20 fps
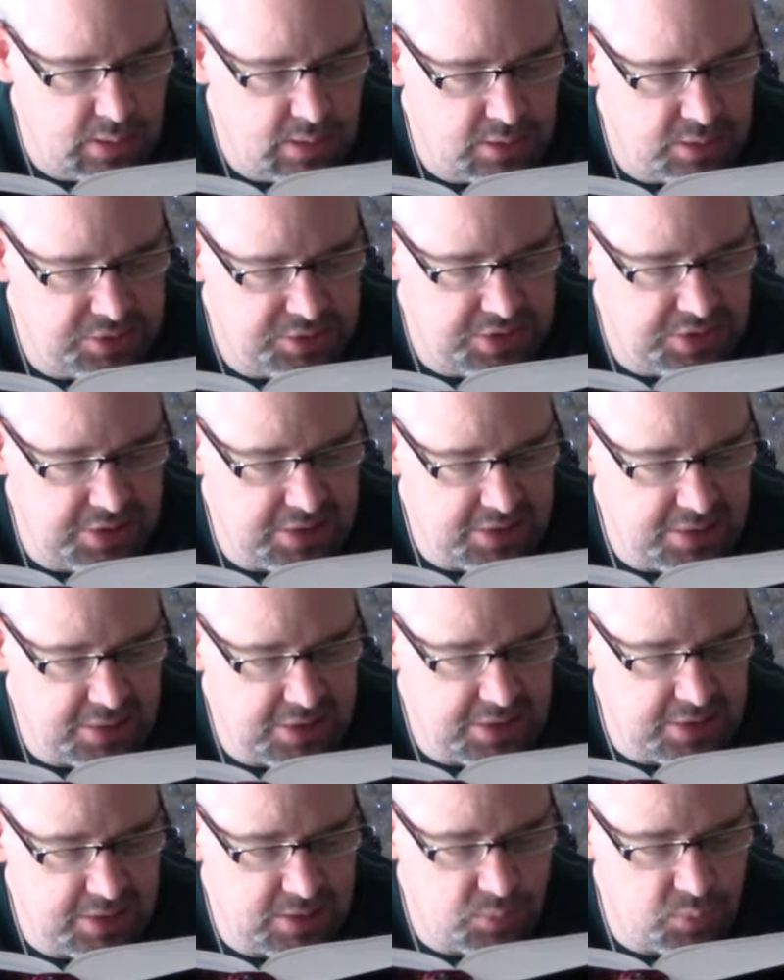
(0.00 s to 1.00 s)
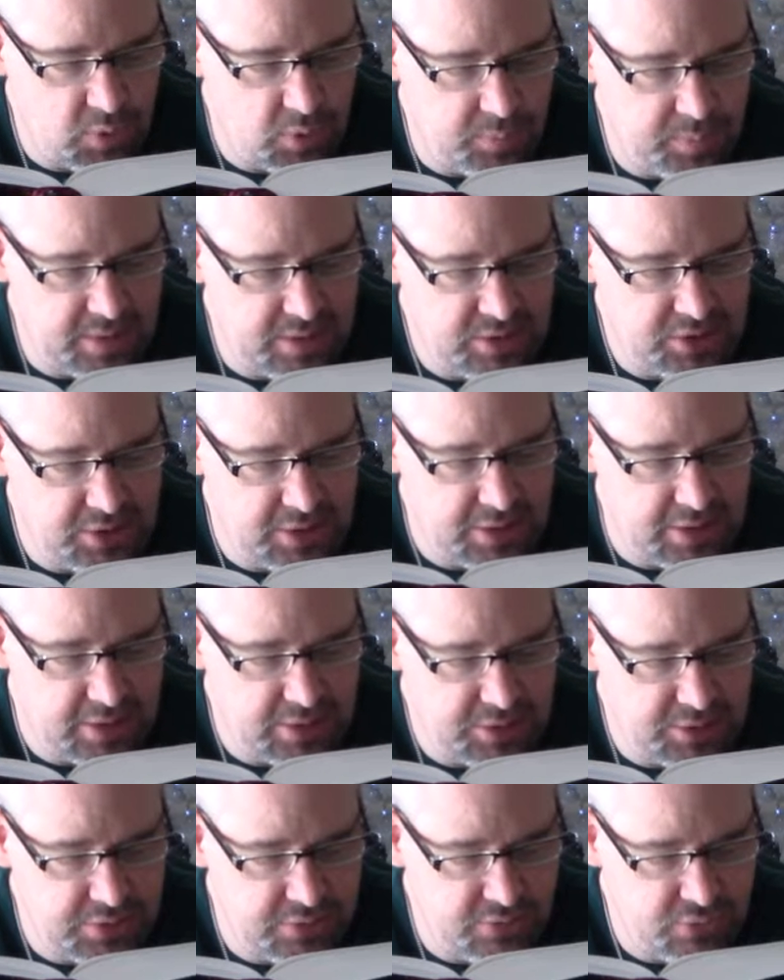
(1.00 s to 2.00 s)
Jesus is a
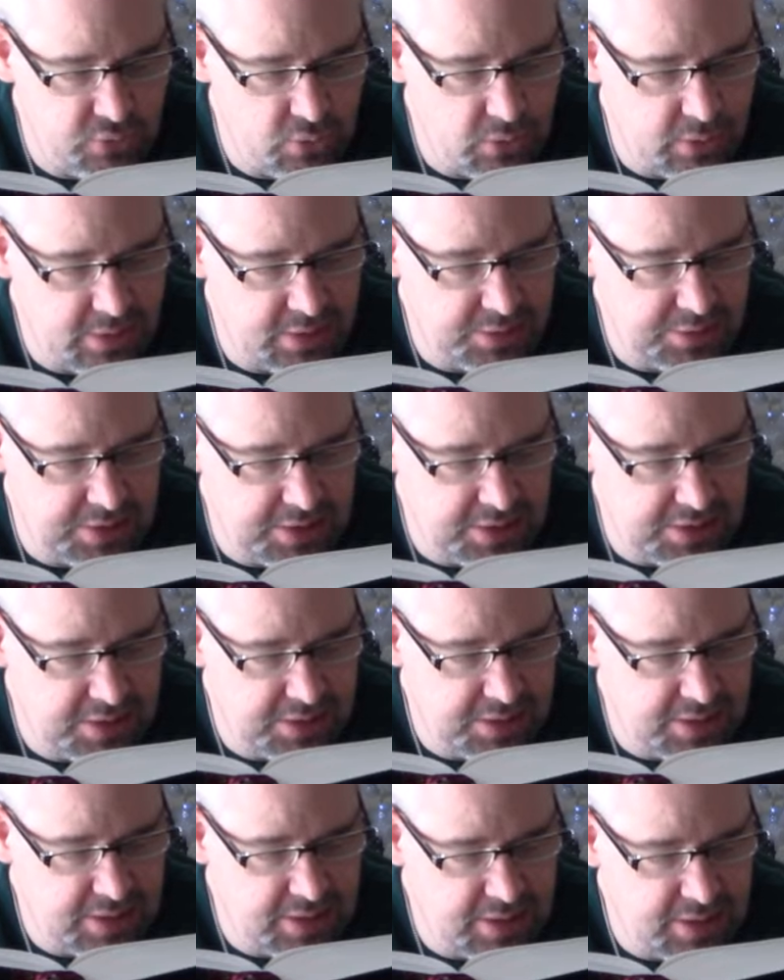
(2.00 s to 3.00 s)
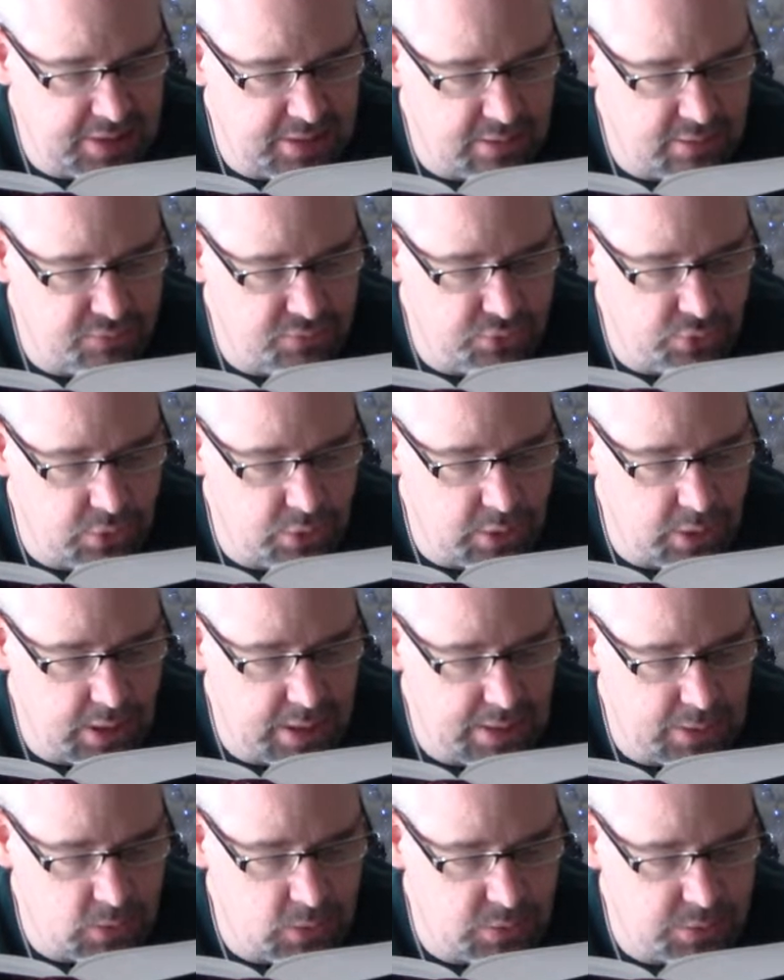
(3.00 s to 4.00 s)
propitiation for our sins and not for
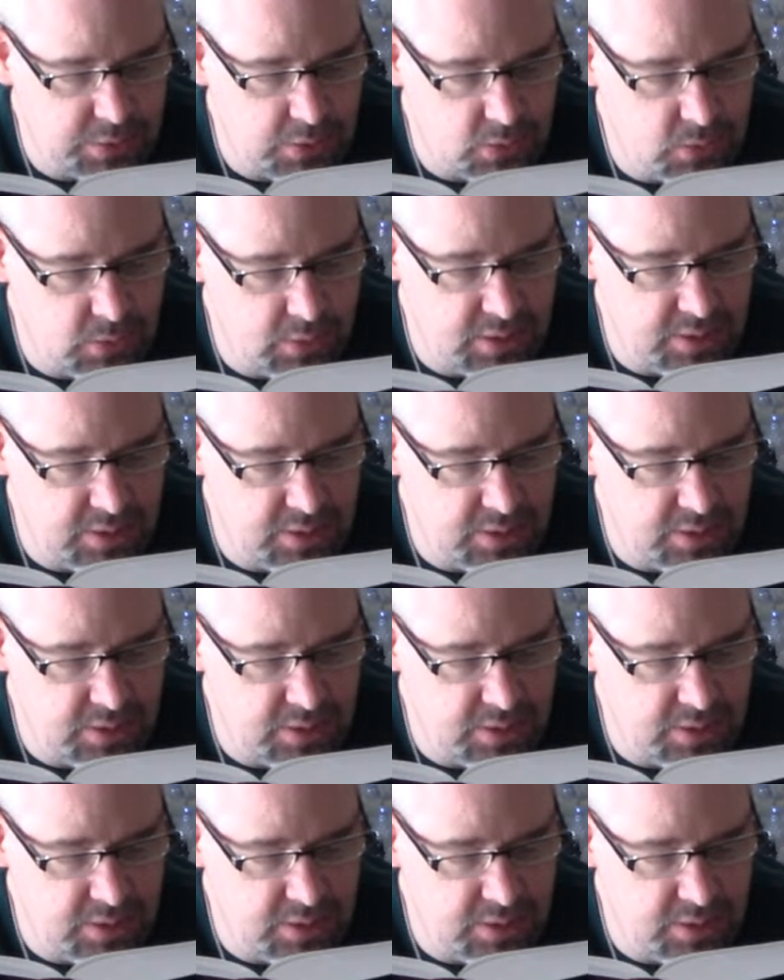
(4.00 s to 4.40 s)
ours only,